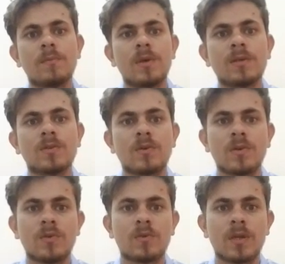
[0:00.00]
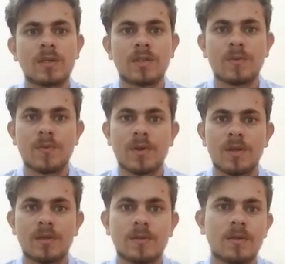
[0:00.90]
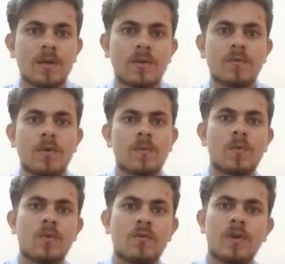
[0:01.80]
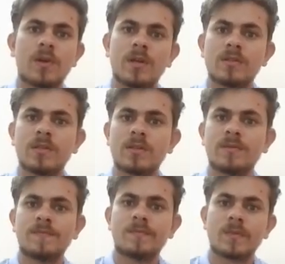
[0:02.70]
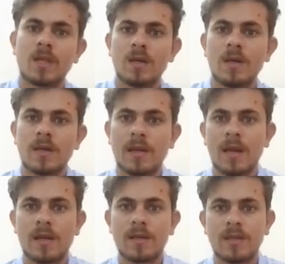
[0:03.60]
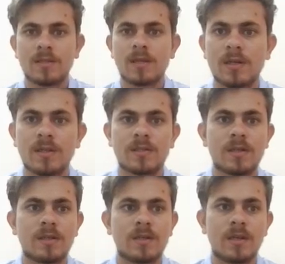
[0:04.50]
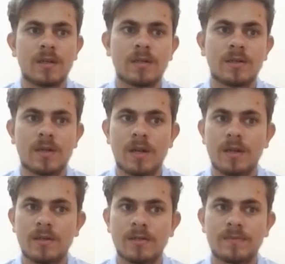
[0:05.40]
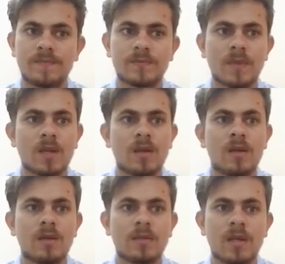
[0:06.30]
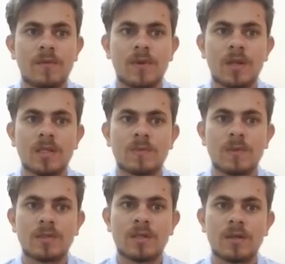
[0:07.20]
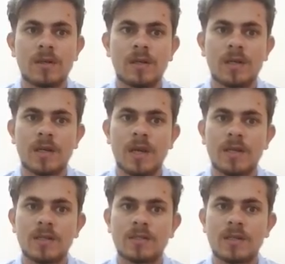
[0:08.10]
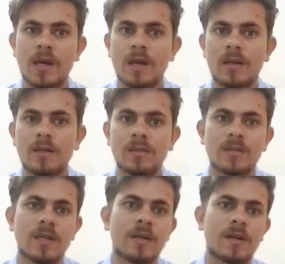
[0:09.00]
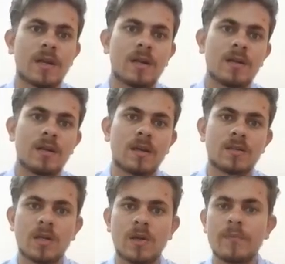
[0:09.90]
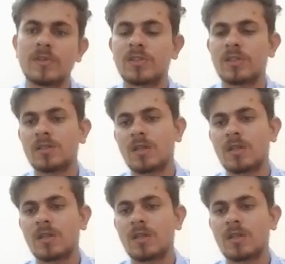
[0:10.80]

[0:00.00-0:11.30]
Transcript: Based on new testimony from two witnesses, Kenny arrested and tried. The evidence presented at Kenny's trial is entirely circumstantial,